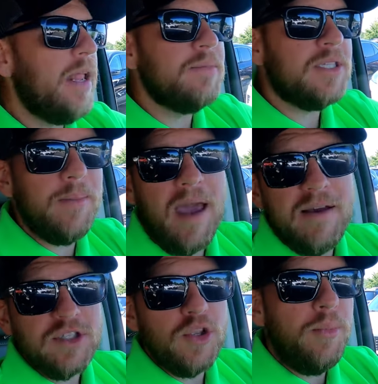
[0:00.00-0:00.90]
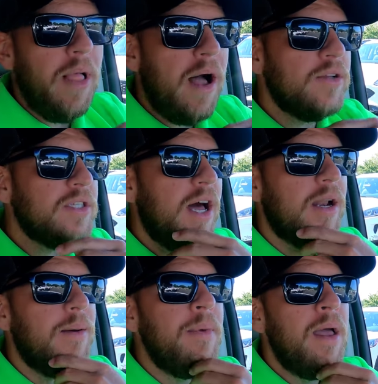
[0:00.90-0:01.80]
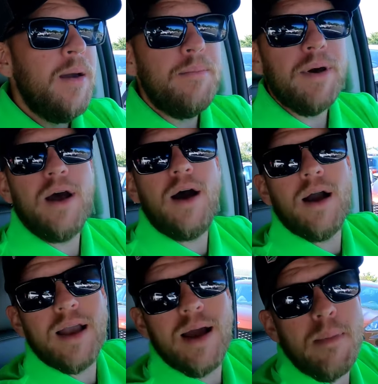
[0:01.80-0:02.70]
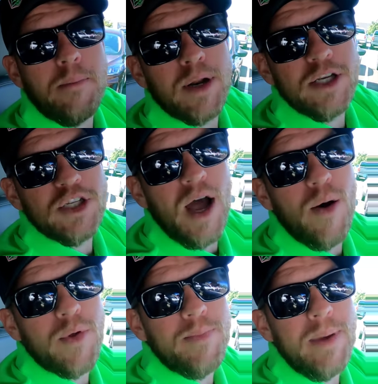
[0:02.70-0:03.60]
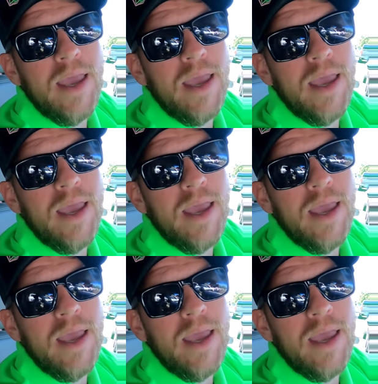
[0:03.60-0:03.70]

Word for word: at them. Some have snow plows on them. But uh, got my buddy Sean with